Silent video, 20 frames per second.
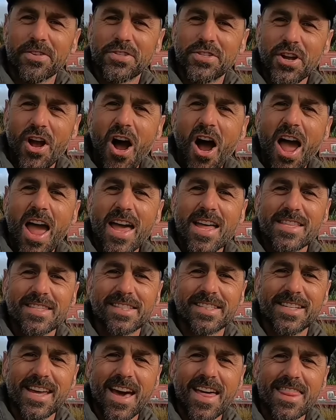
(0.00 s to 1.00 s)
for
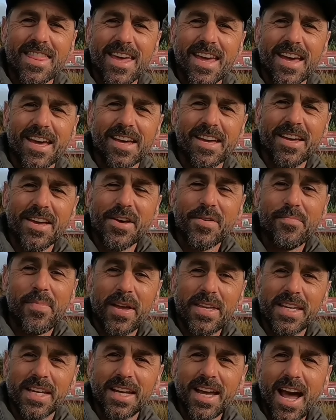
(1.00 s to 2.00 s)
giants down there,
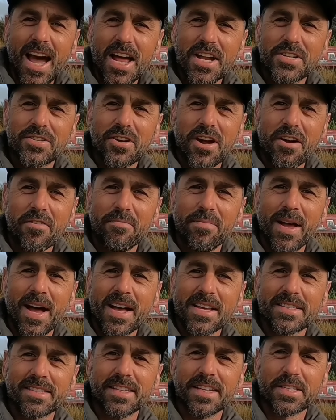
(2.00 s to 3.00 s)
but you can't drive
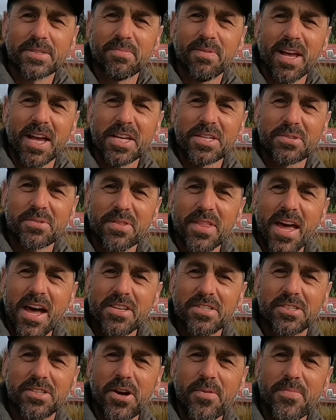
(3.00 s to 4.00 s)
past this place
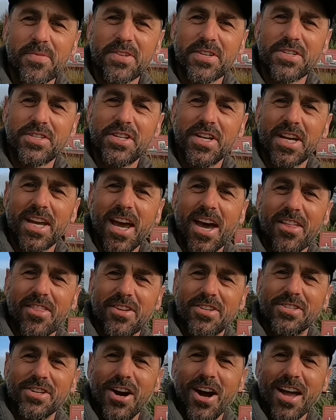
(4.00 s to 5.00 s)
without stopping to check
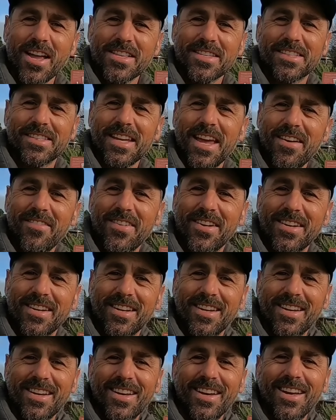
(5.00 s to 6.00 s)
out the giant salmon.